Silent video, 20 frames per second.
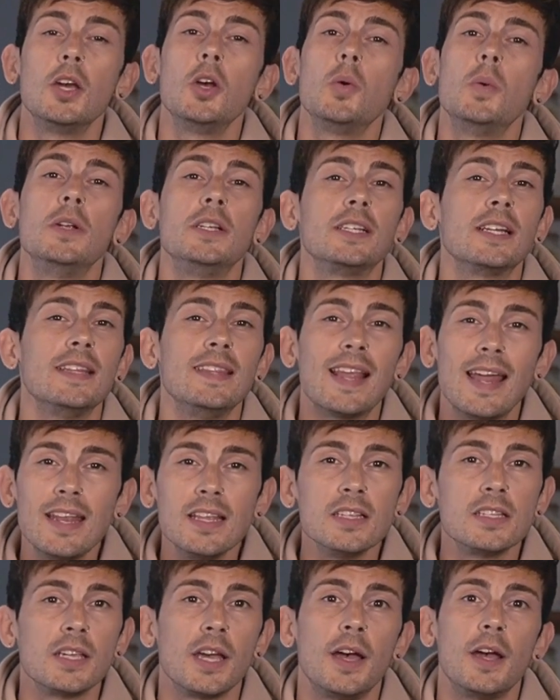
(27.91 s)
which can then in
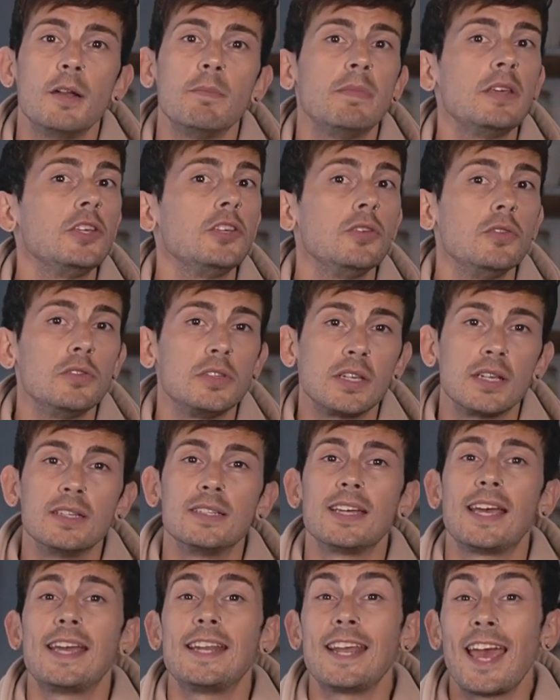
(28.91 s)
turn be used to
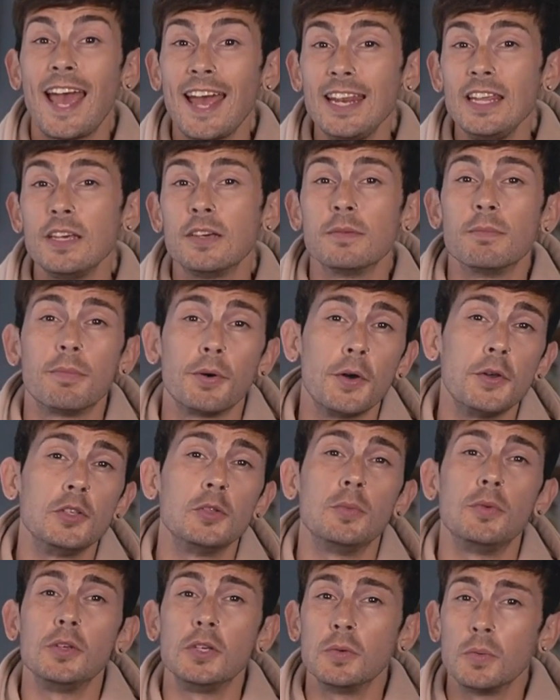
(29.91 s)
contain any
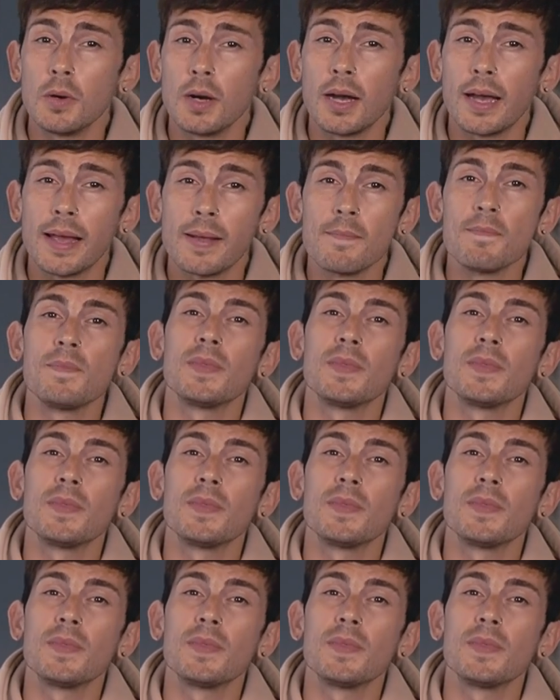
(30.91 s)
composable UI